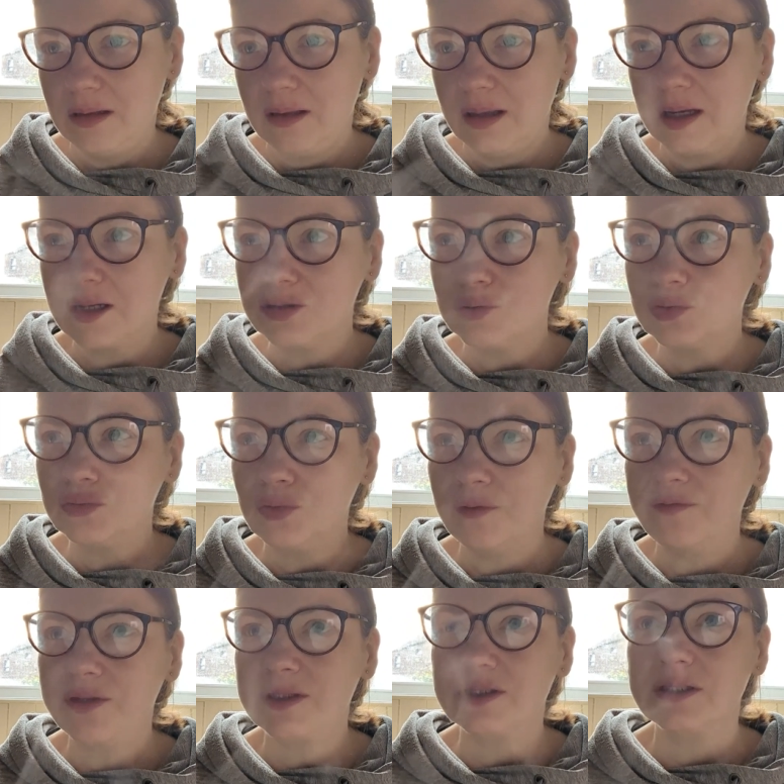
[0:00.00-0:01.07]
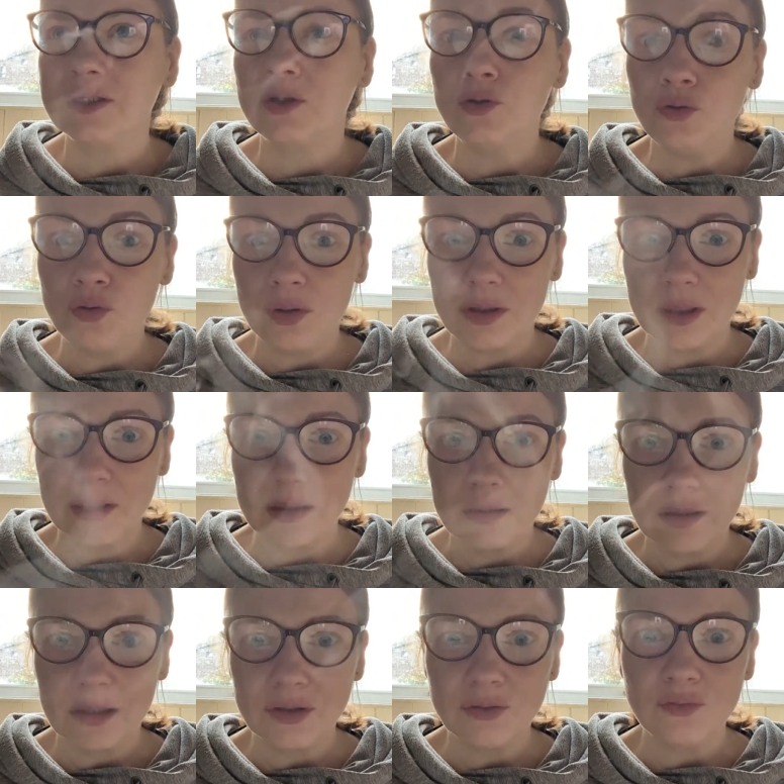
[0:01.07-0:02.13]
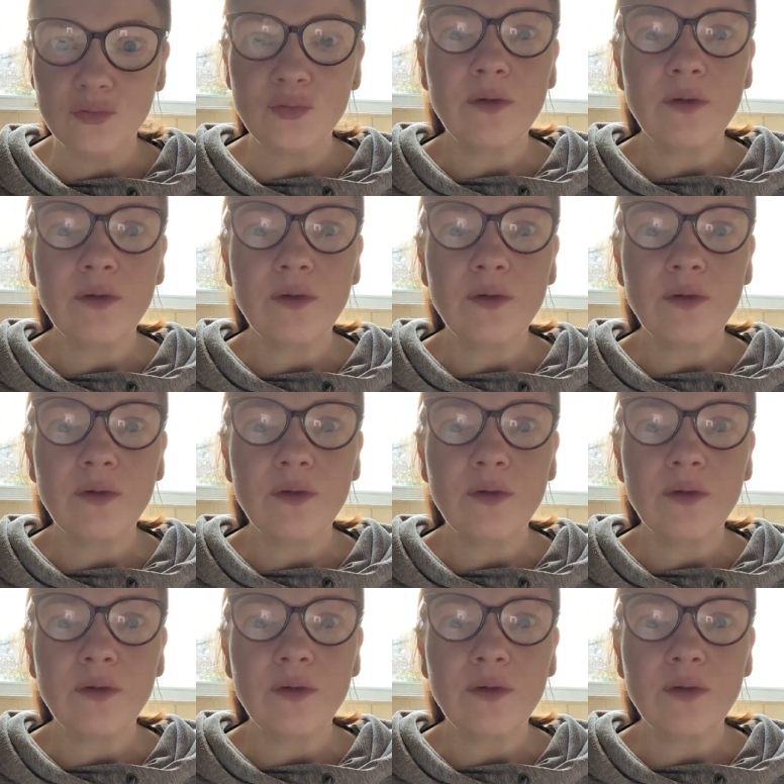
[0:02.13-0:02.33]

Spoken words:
And I don't know if this is a new thing. I don't know